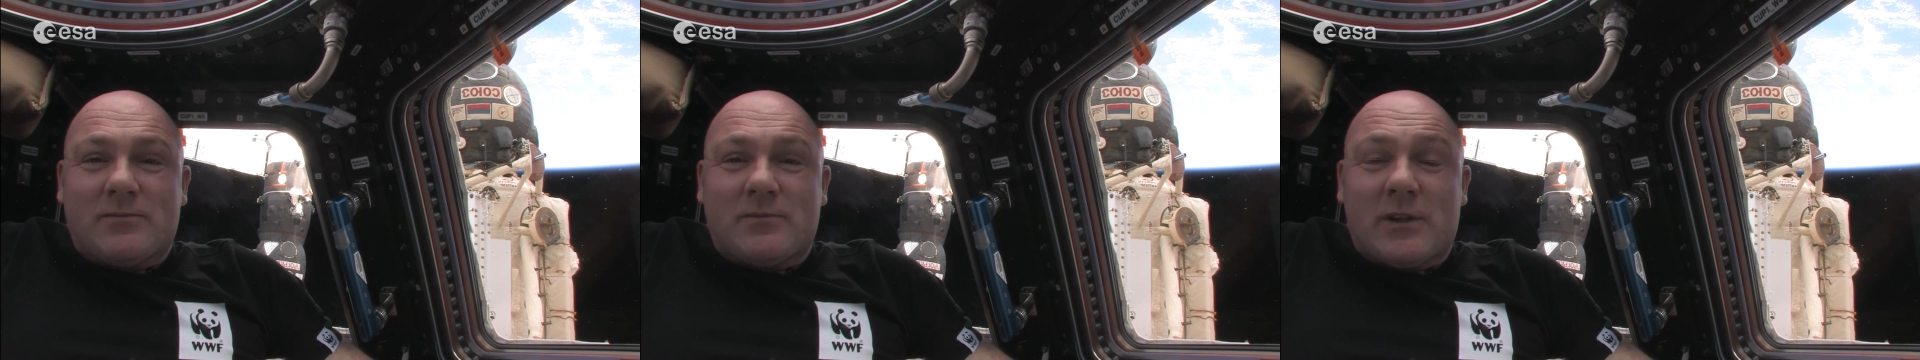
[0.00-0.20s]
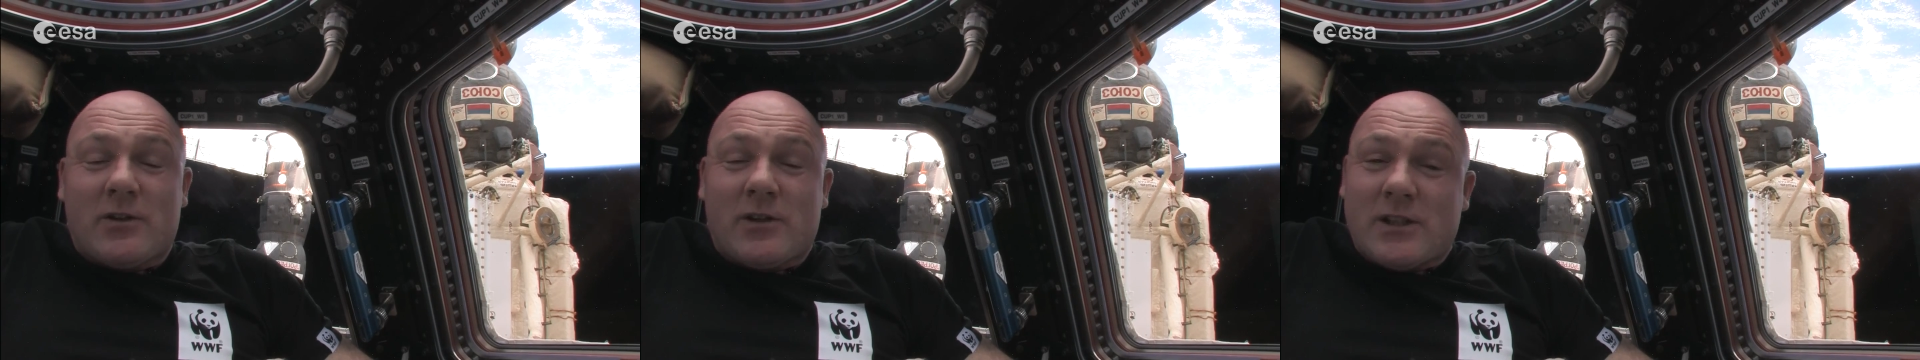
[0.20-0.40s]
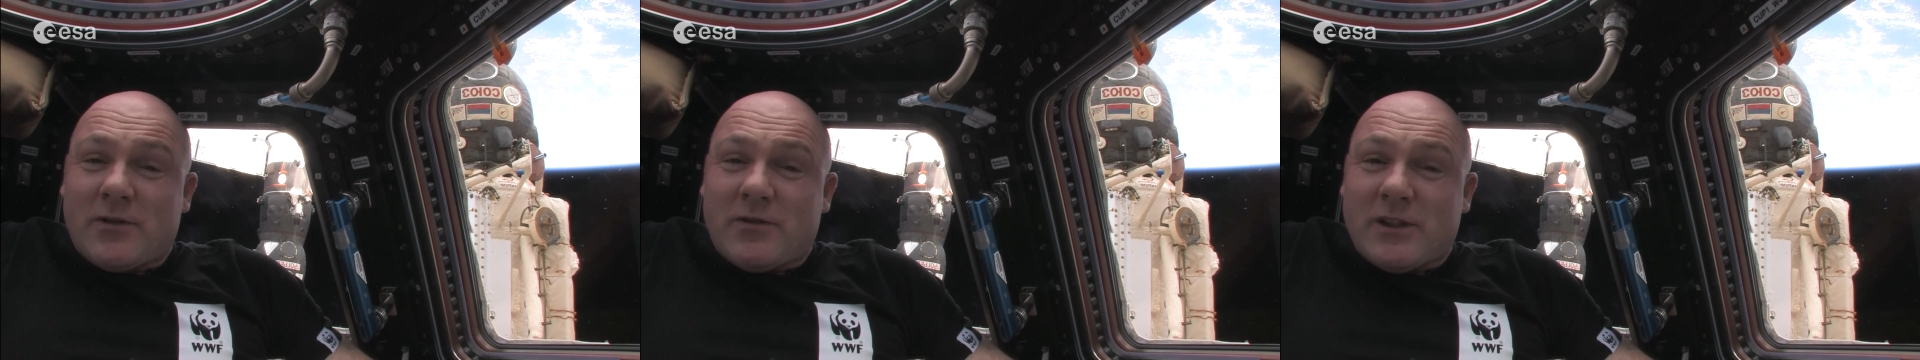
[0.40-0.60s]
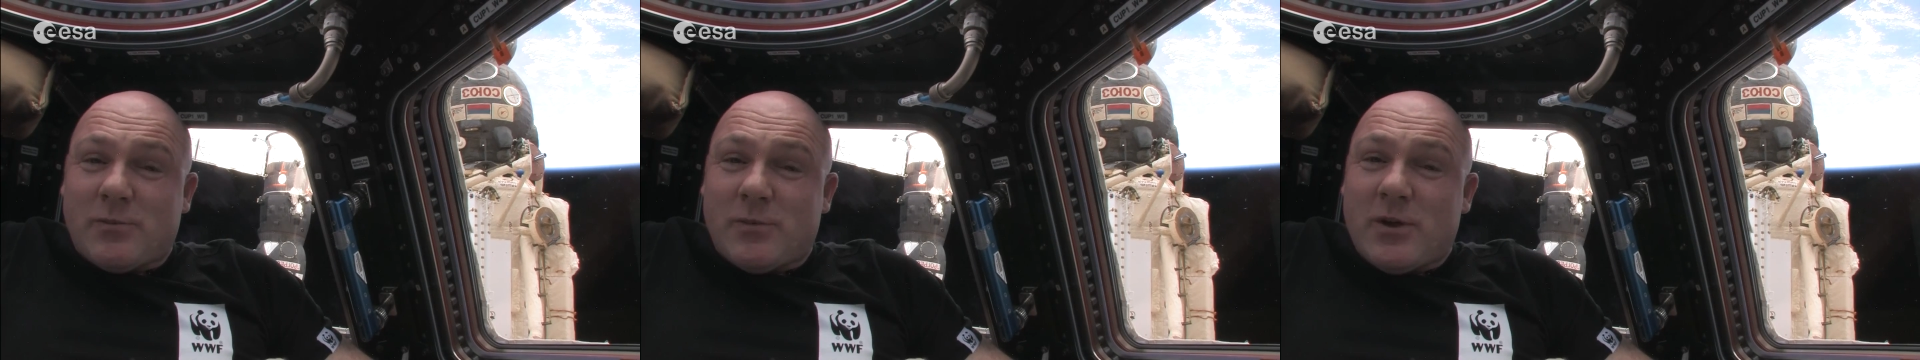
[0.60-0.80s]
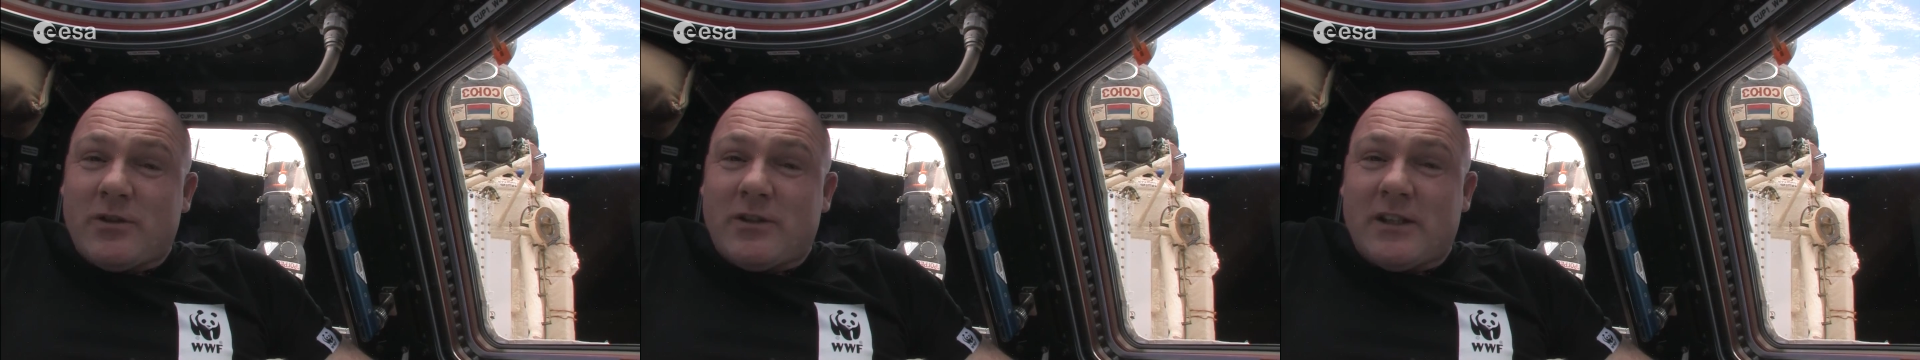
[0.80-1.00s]
because of its
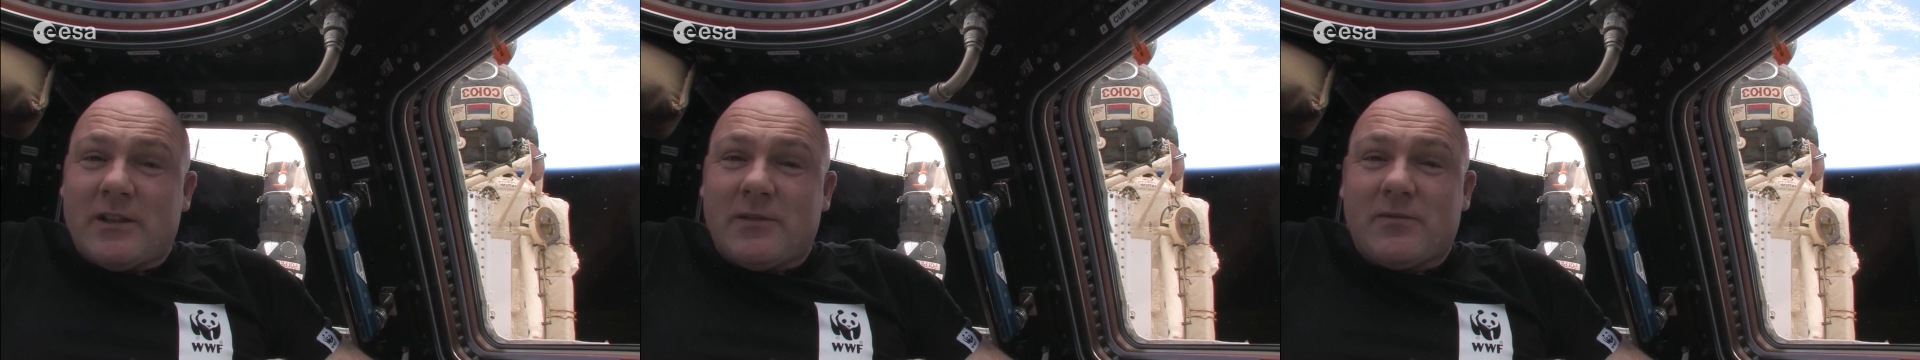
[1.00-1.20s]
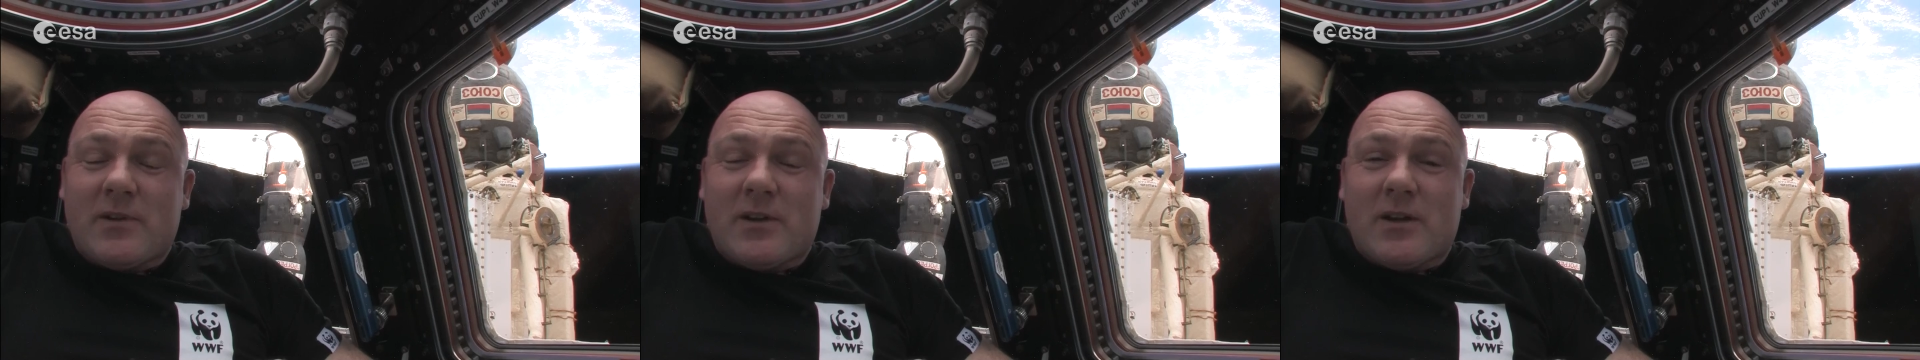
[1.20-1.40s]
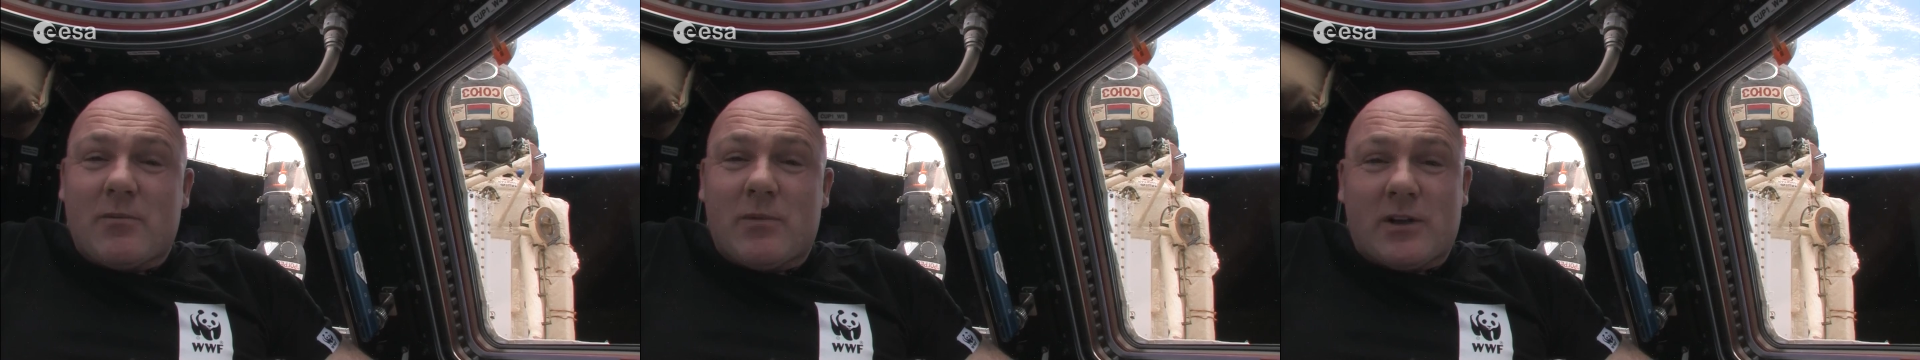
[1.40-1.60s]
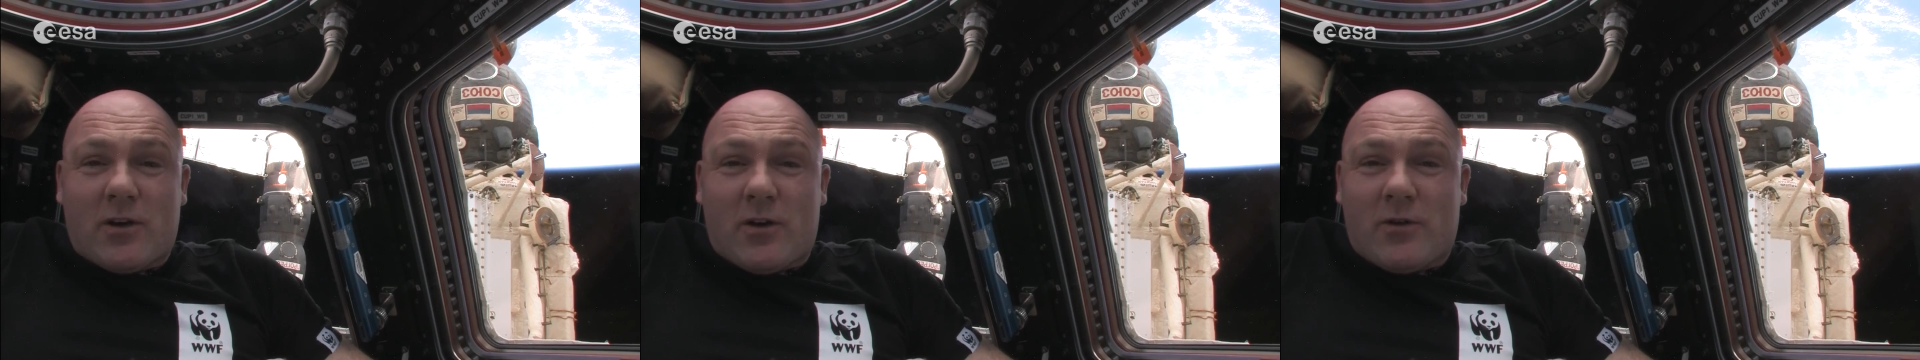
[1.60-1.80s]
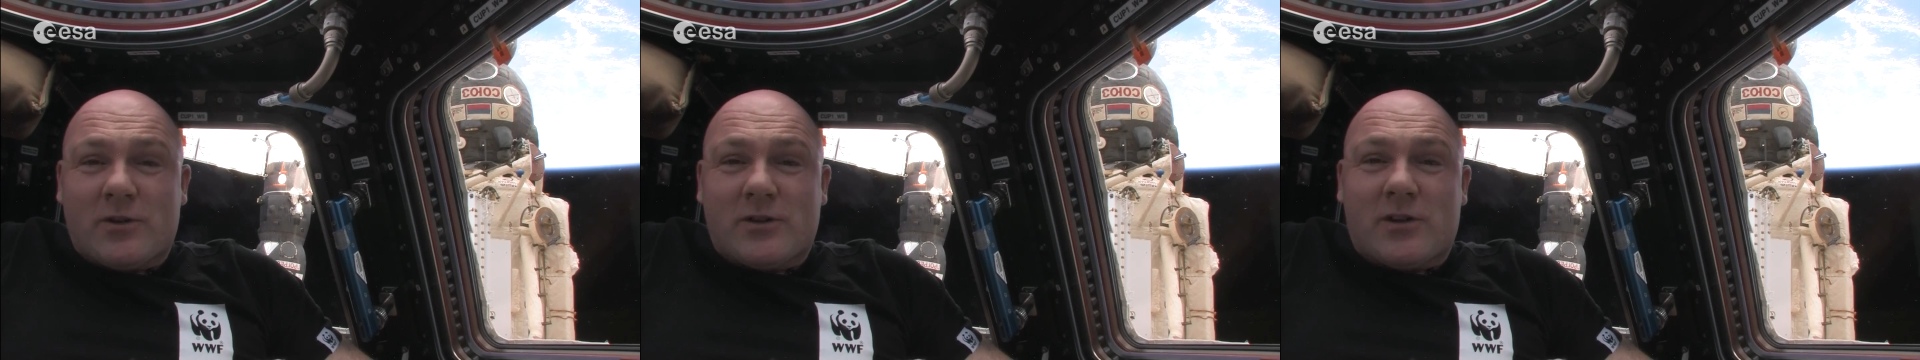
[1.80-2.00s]
beauty, but
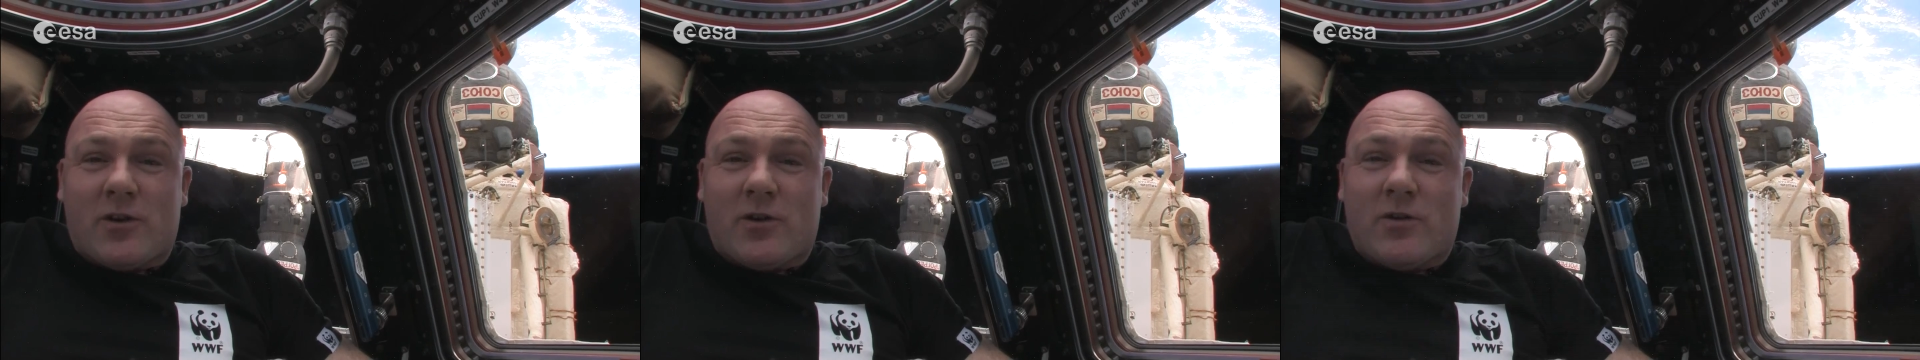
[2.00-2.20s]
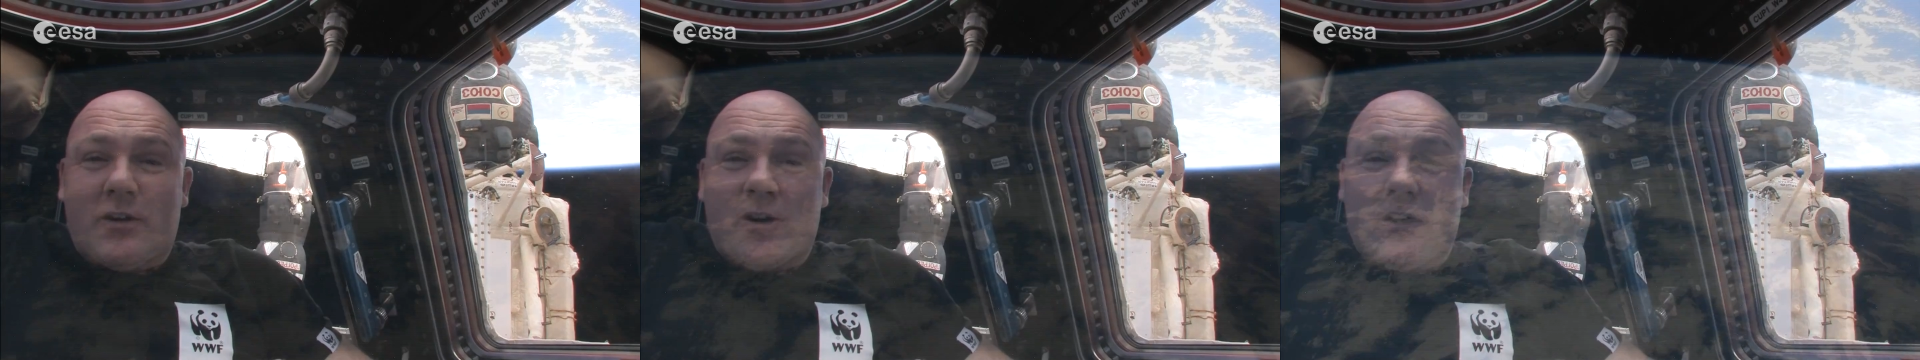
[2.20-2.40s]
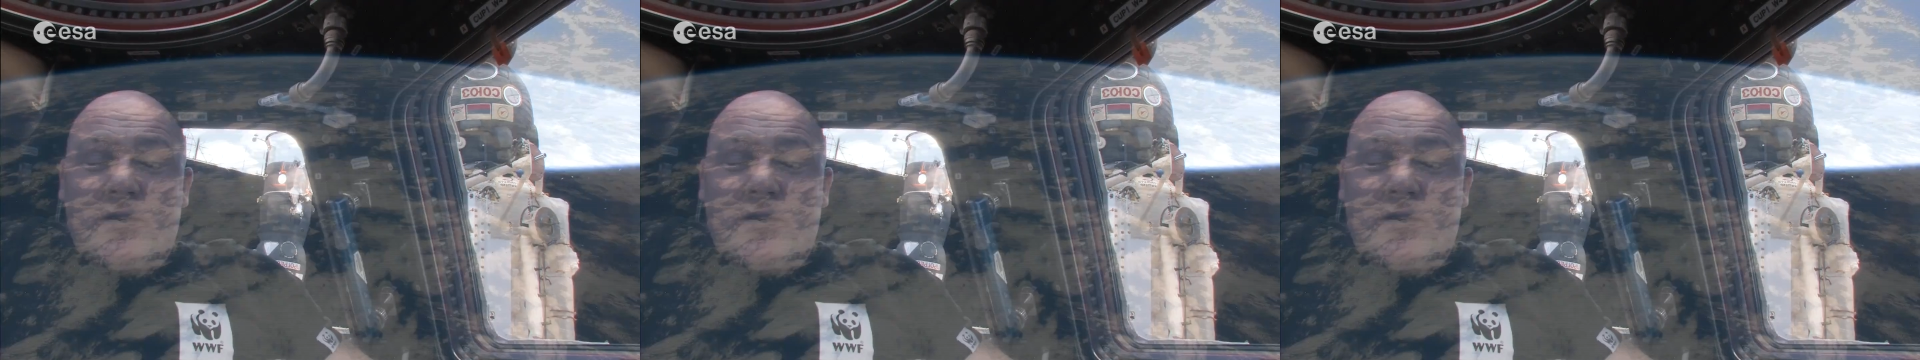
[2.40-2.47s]
also